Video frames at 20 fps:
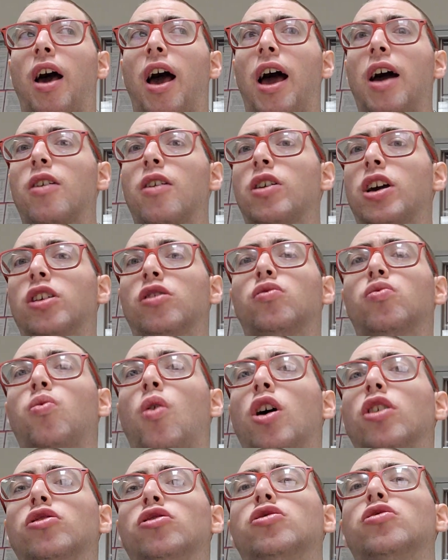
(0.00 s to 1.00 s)
I just
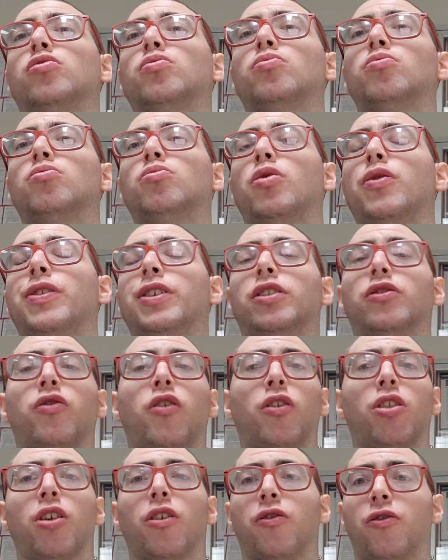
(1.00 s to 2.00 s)
watched movies
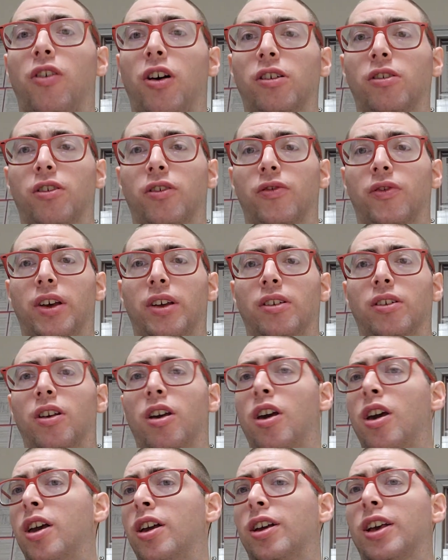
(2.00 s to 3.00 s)
for the fun of it.
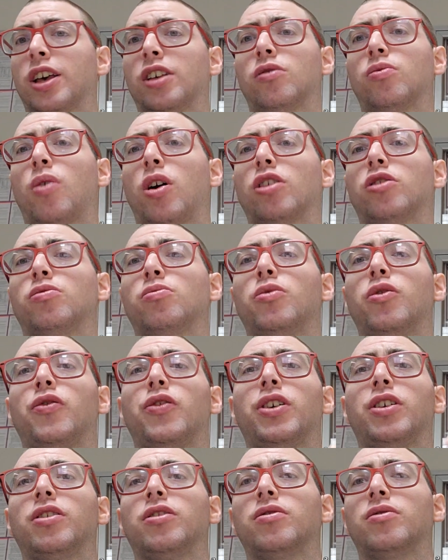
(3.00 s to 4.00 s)
Just watch
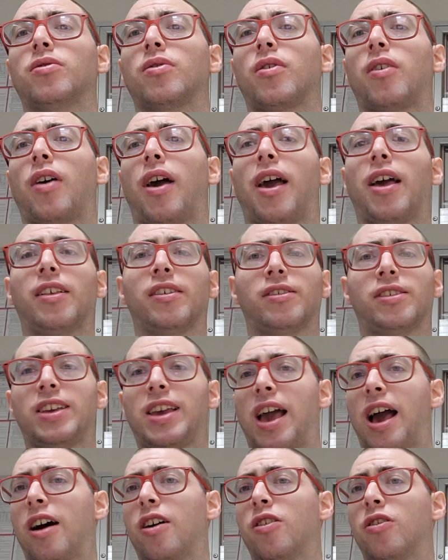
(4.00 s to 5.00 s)
movies, see
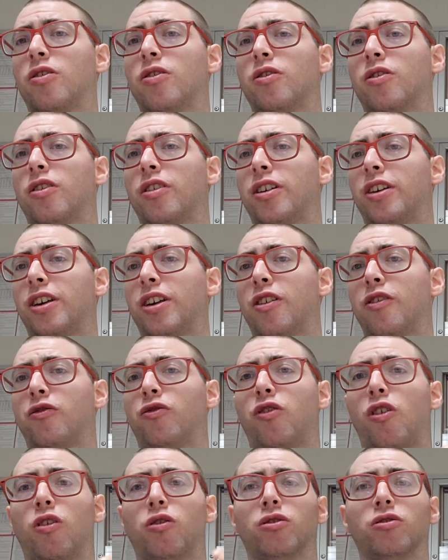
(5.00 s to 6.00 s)
how it
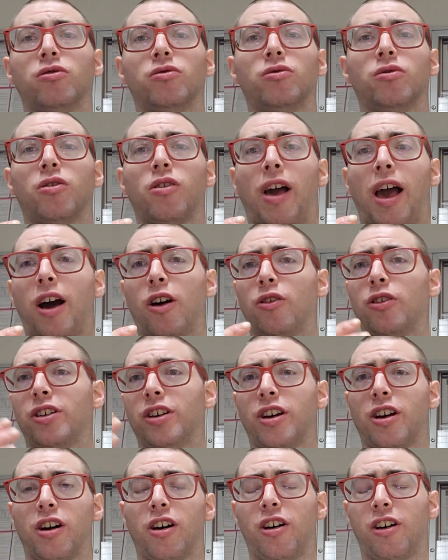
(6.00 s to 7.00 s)
unfolds, how
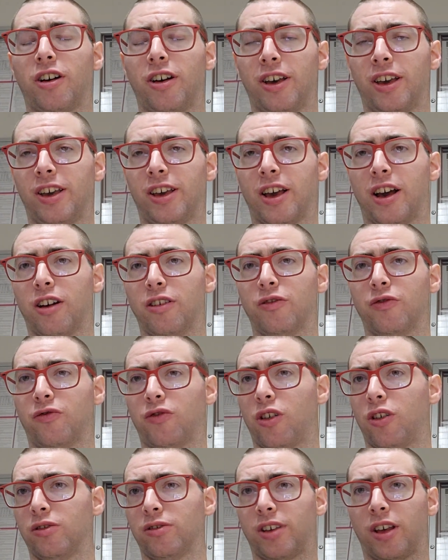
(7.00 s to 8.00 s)
it it
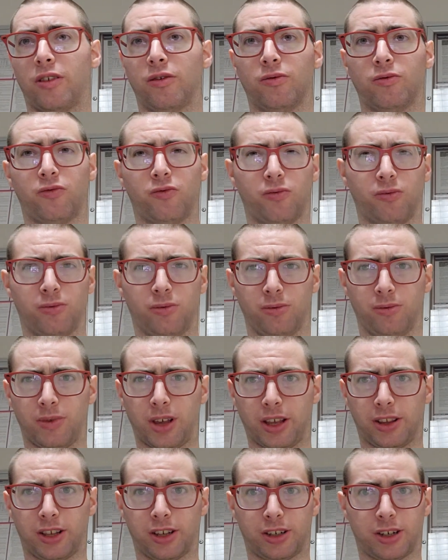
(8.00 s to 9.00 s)
unfolds, and
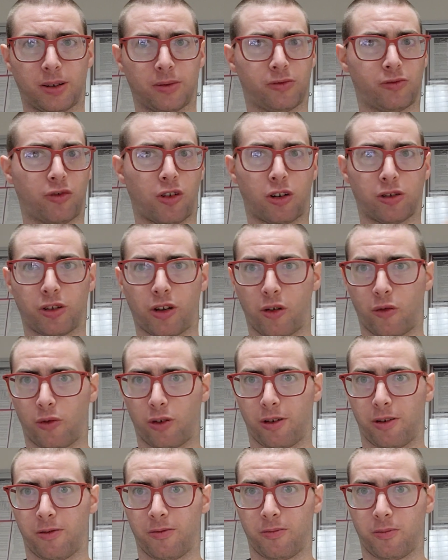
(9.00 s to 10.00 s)
let the chips fall
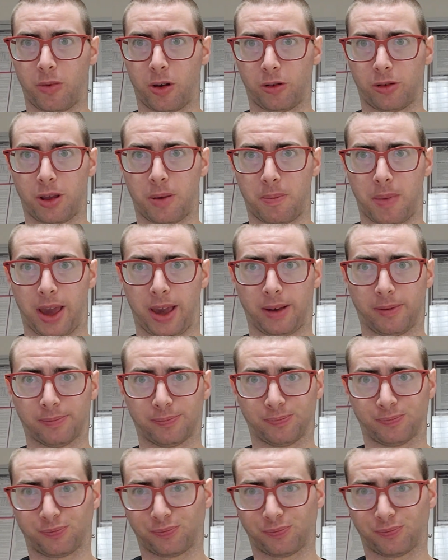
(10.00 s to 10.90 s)
where, they may.